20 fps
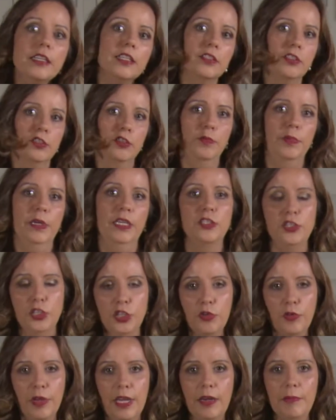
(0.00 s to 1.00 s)
of
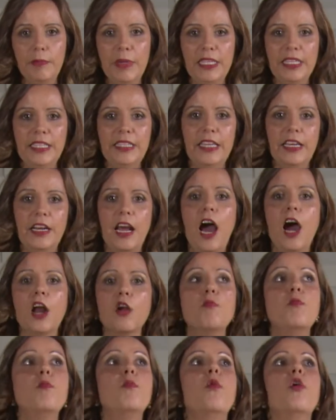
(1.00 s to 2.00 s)
bacteria, meaning there are
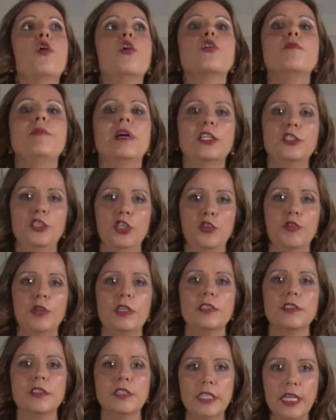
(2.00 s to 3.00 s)
more bacterial
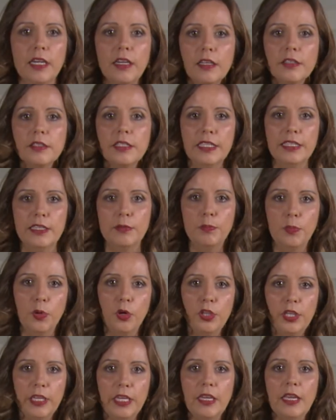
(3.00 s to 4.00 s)
cells in the
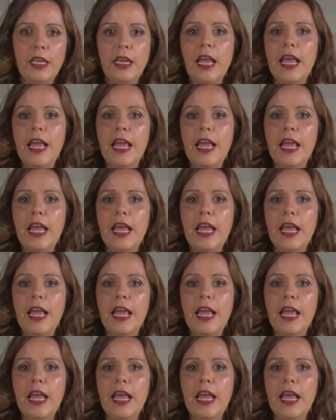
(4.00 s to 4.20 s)
body